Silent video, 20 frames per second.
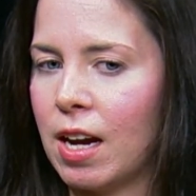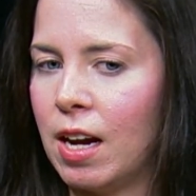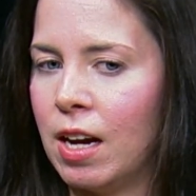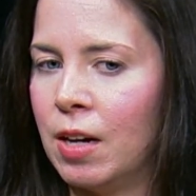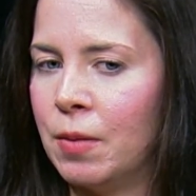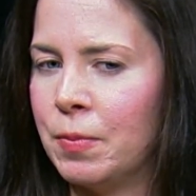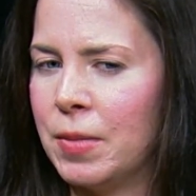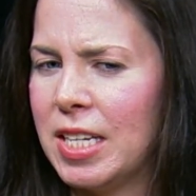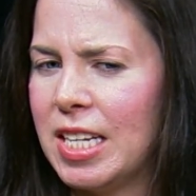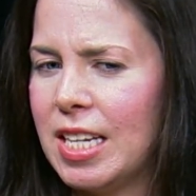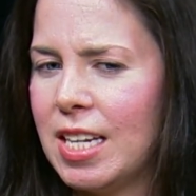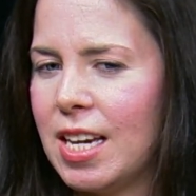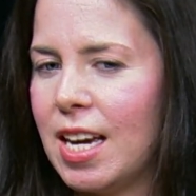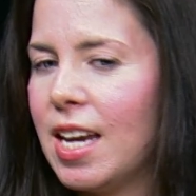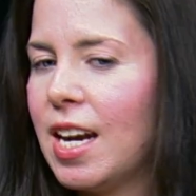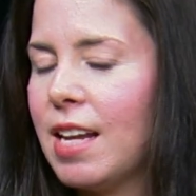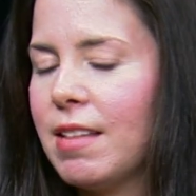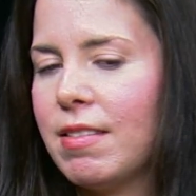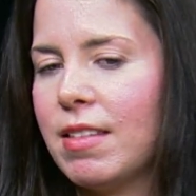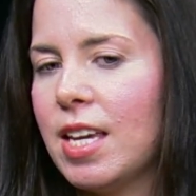And
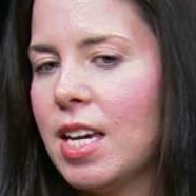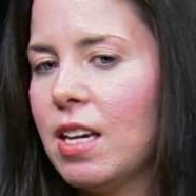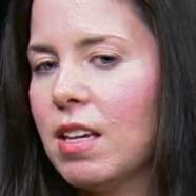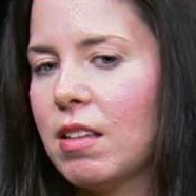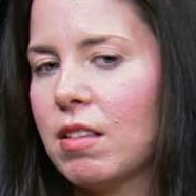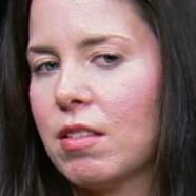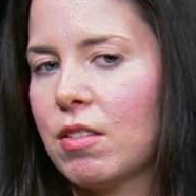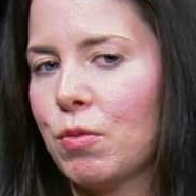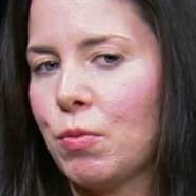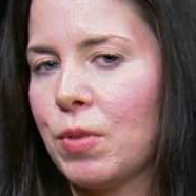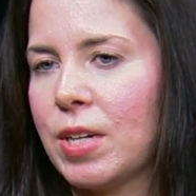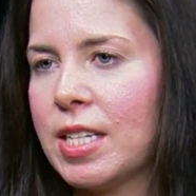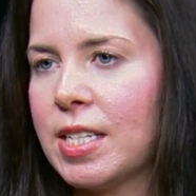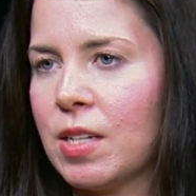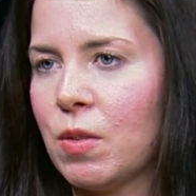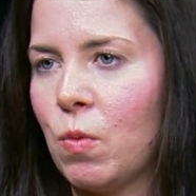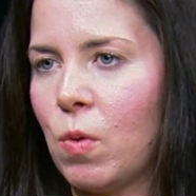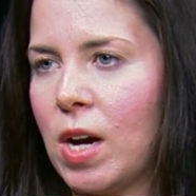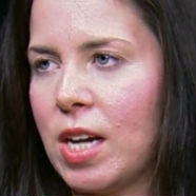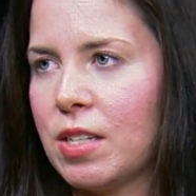I think the
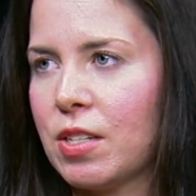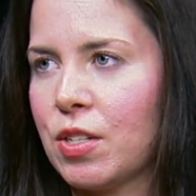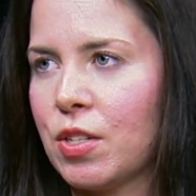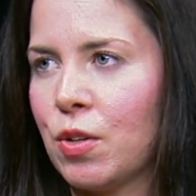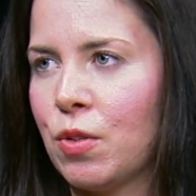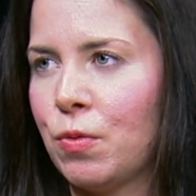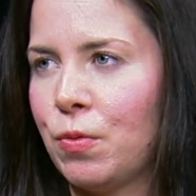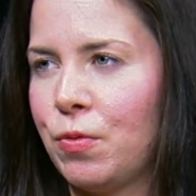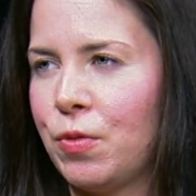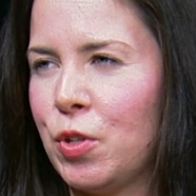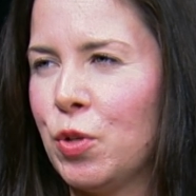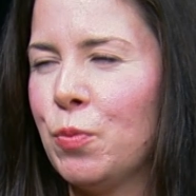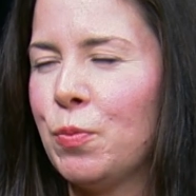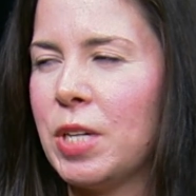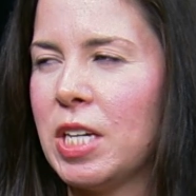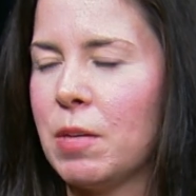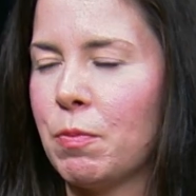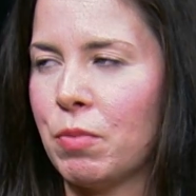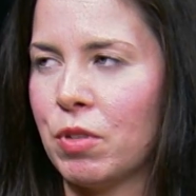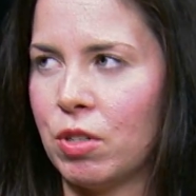reason why so few
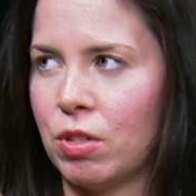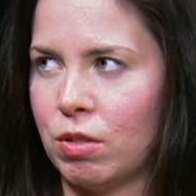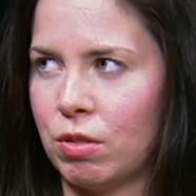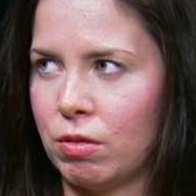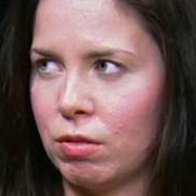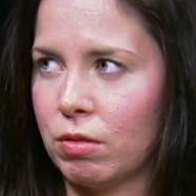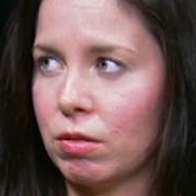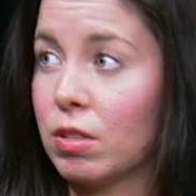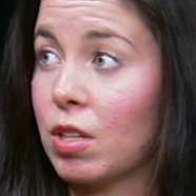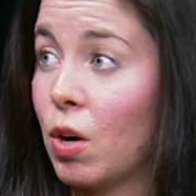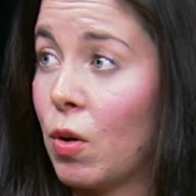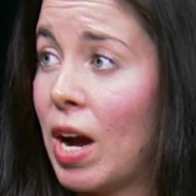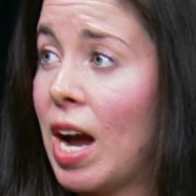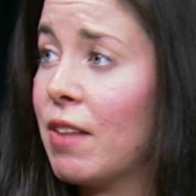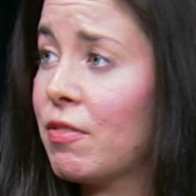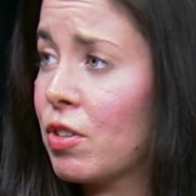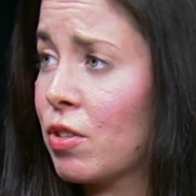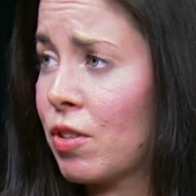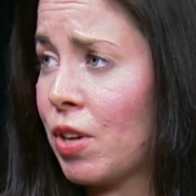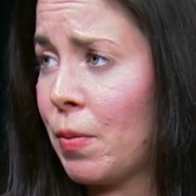people go
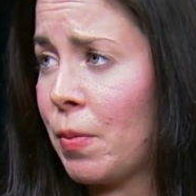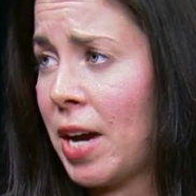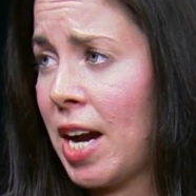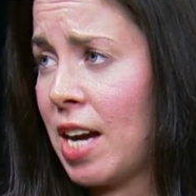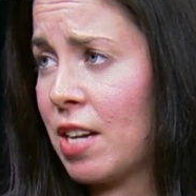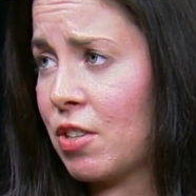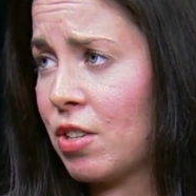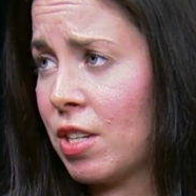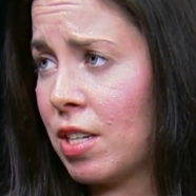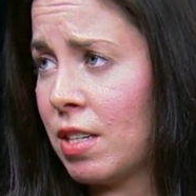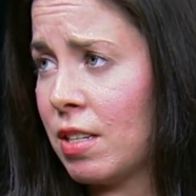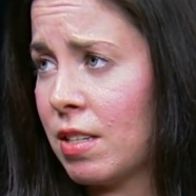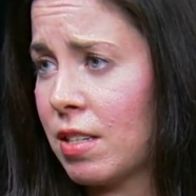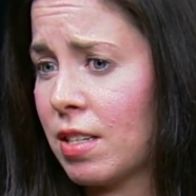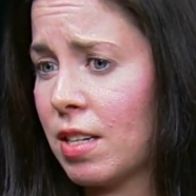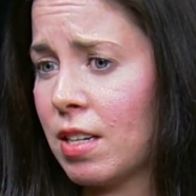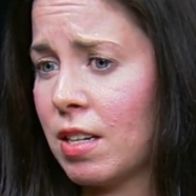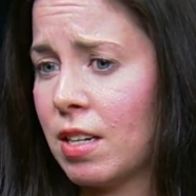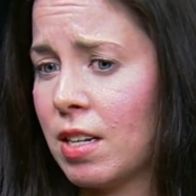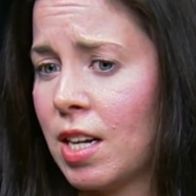after their
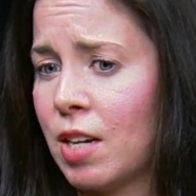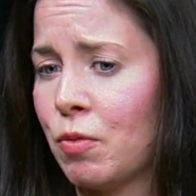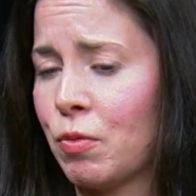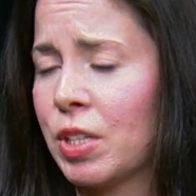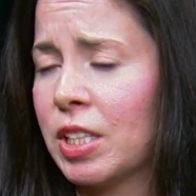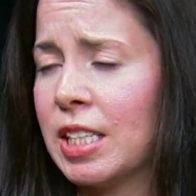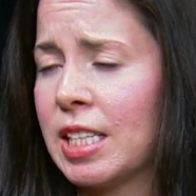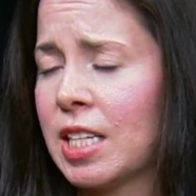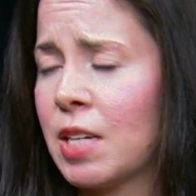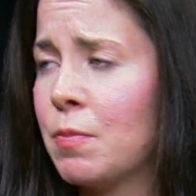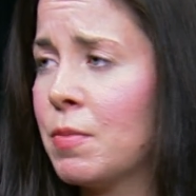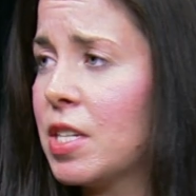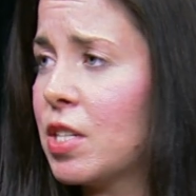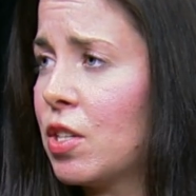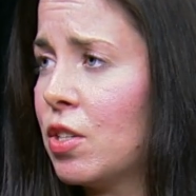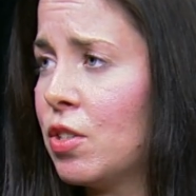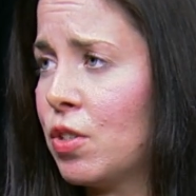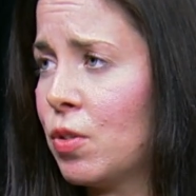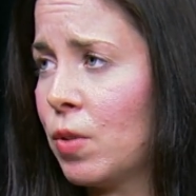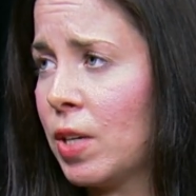passions and really commit
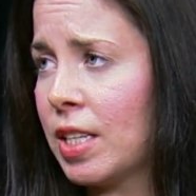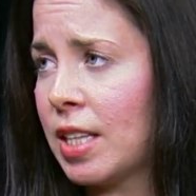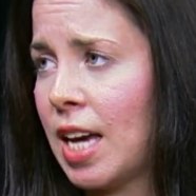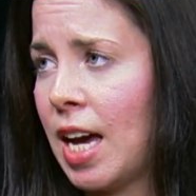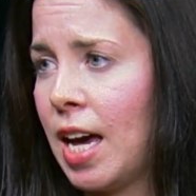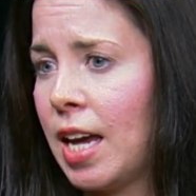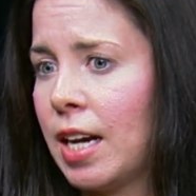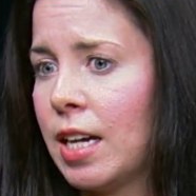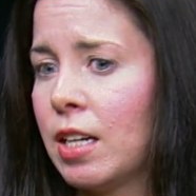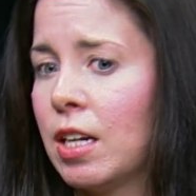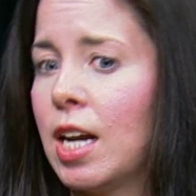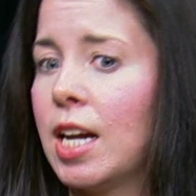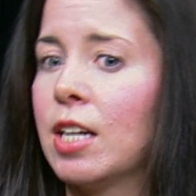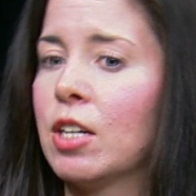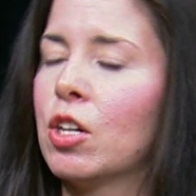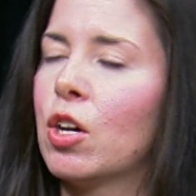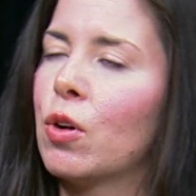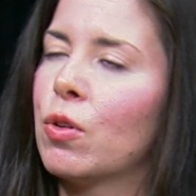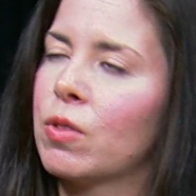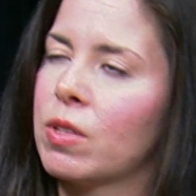to doing that
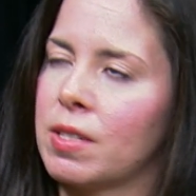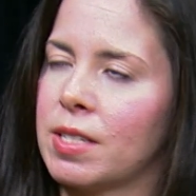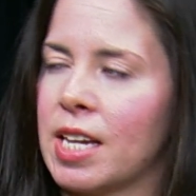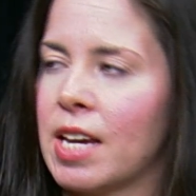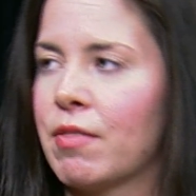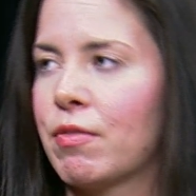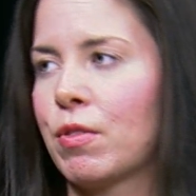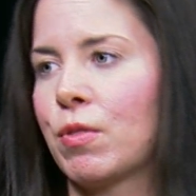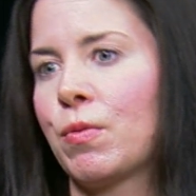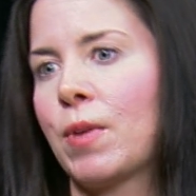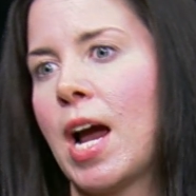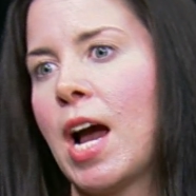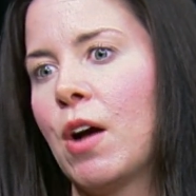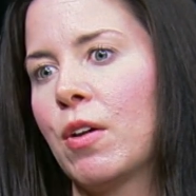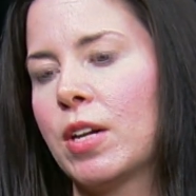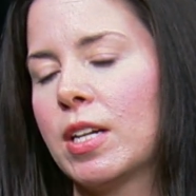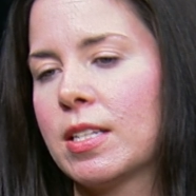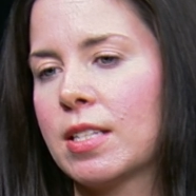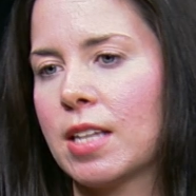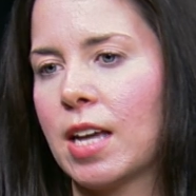and go the safer
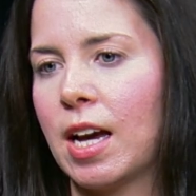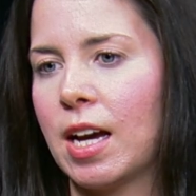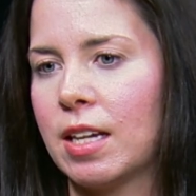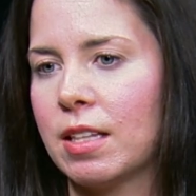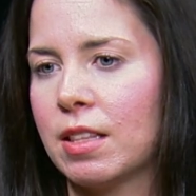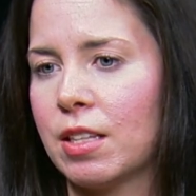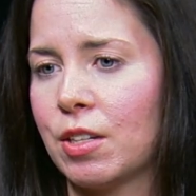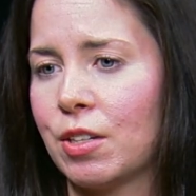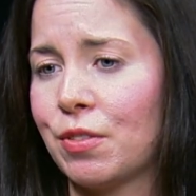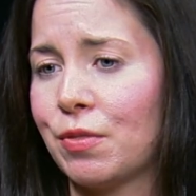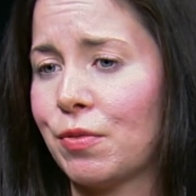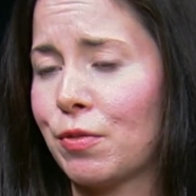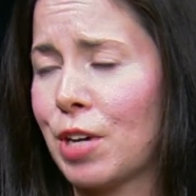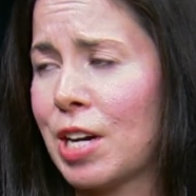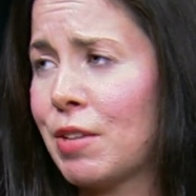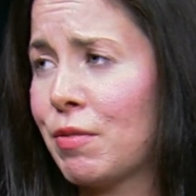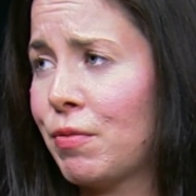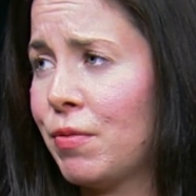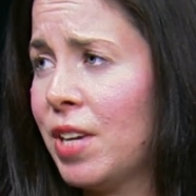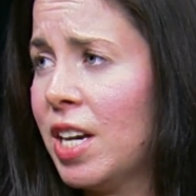route is that they're
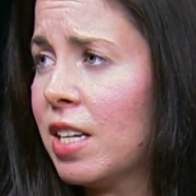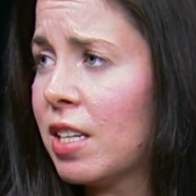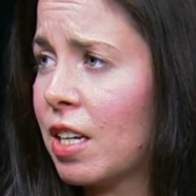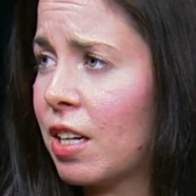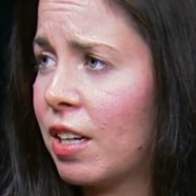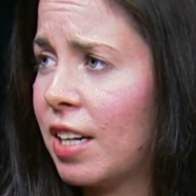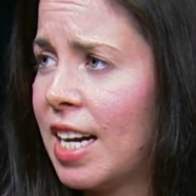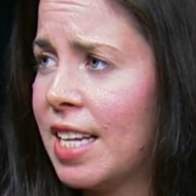afraid of failure.